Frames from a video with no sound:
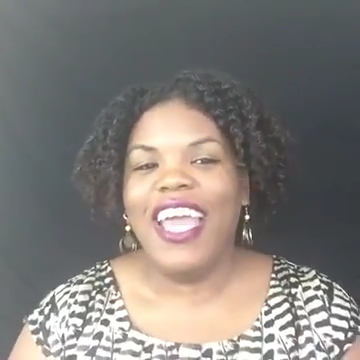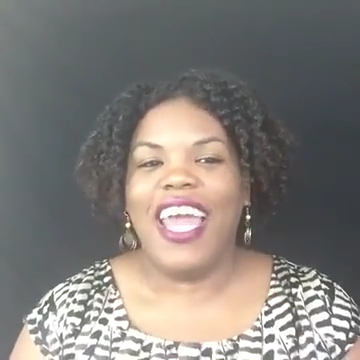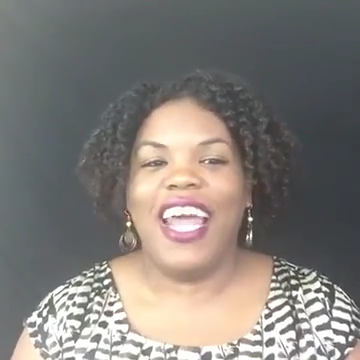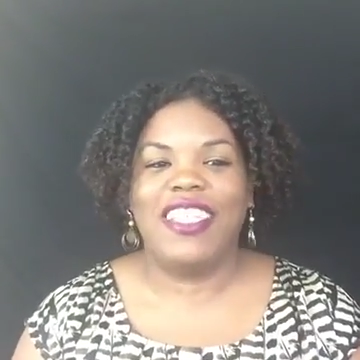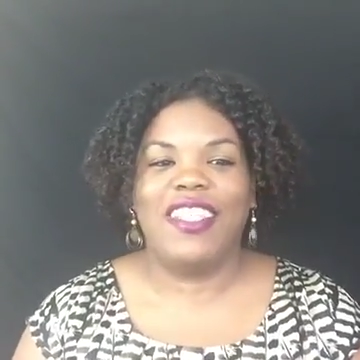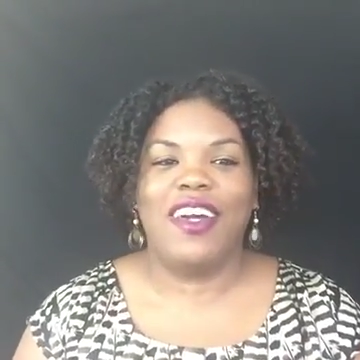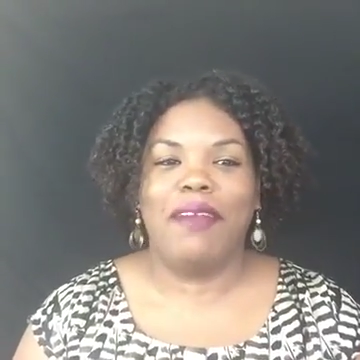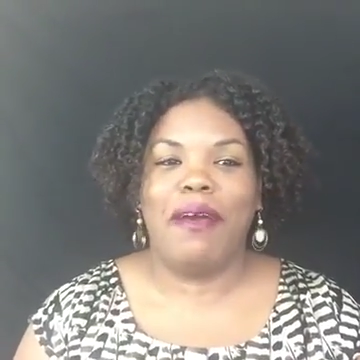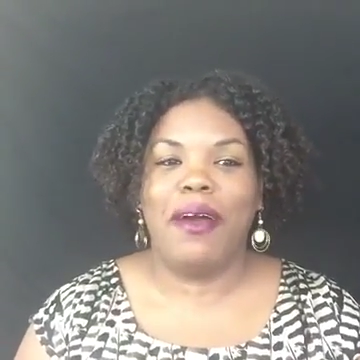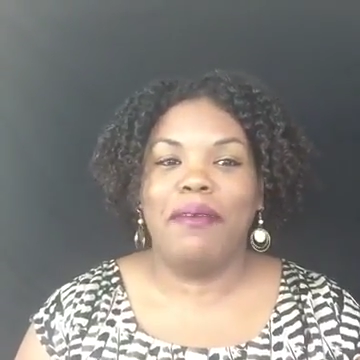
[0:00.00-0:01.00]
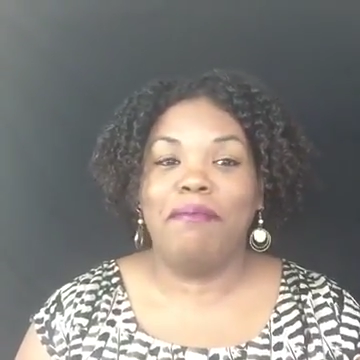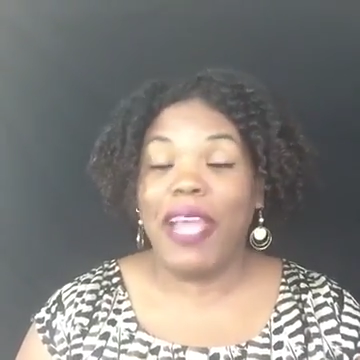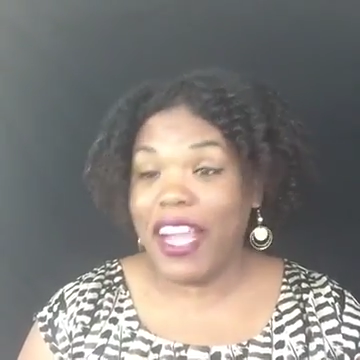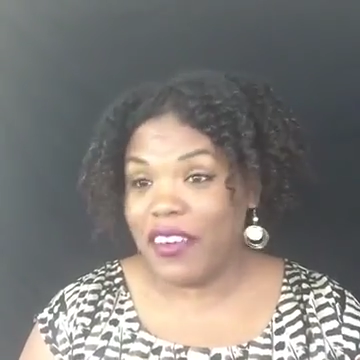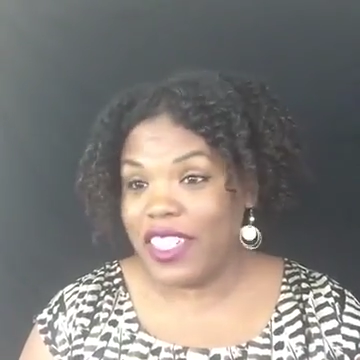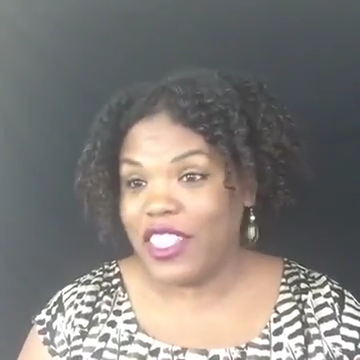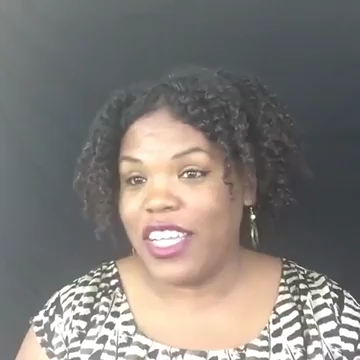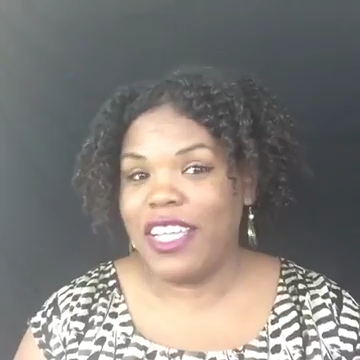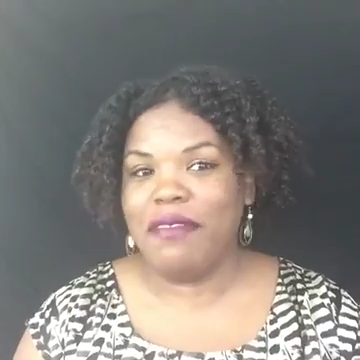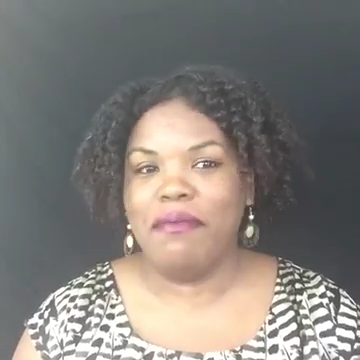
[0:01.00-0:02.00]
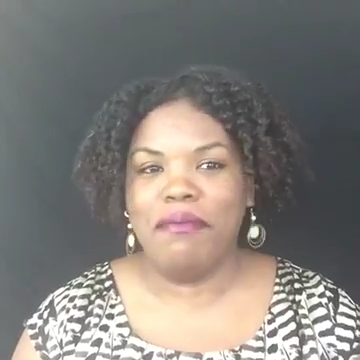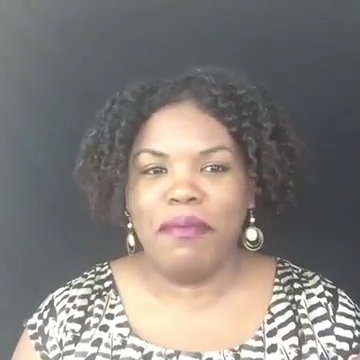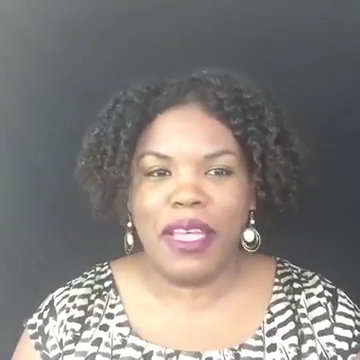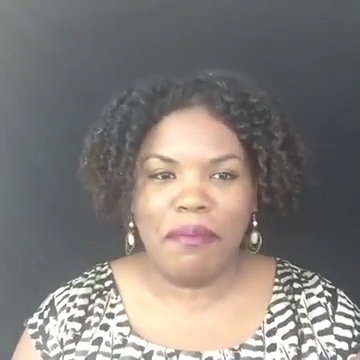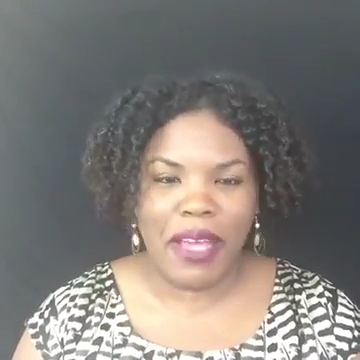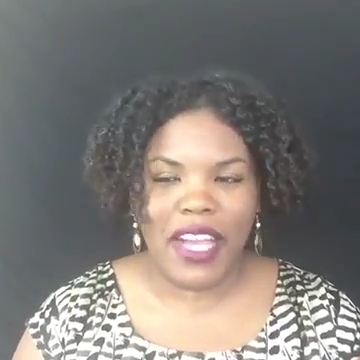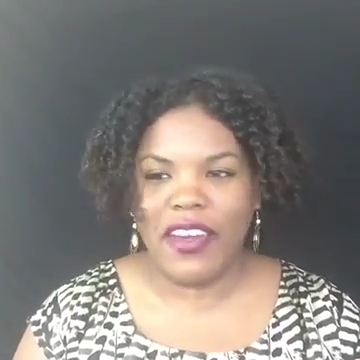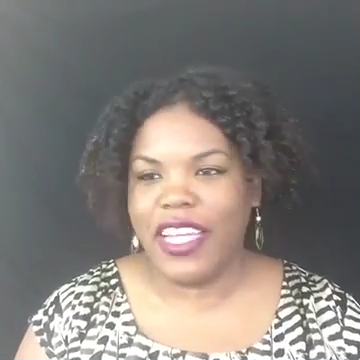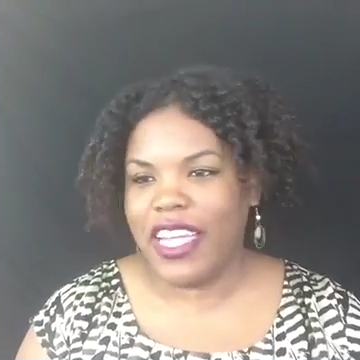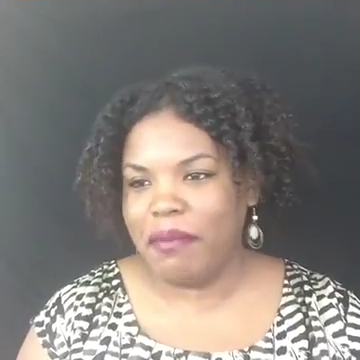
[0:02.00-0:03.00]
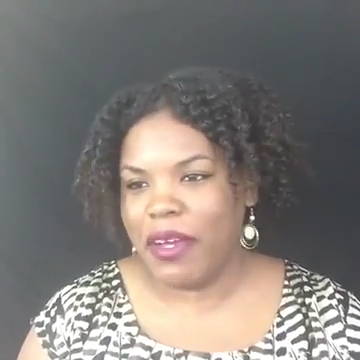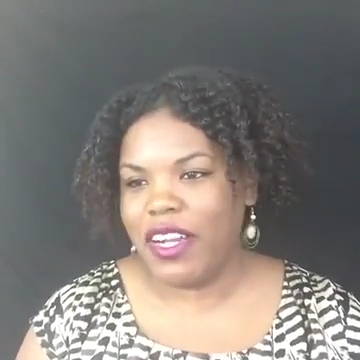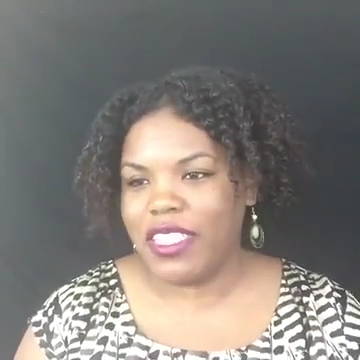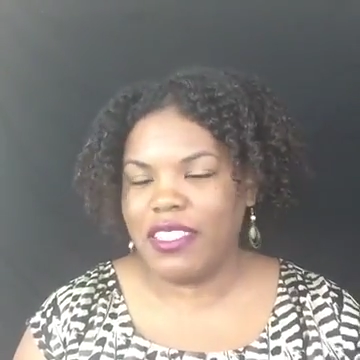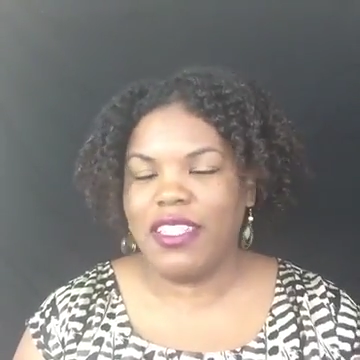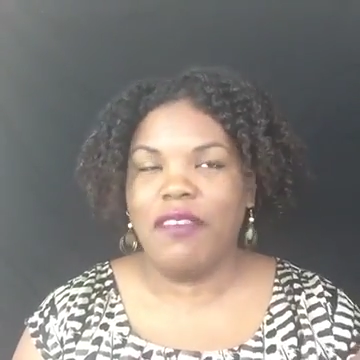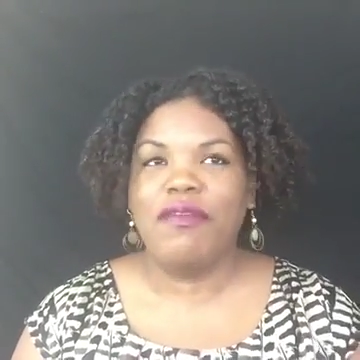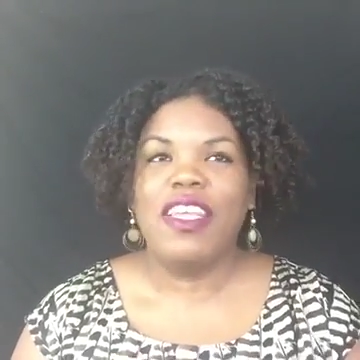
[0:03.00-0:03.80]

I started talking about marriage and being married and getting married, all that stuff.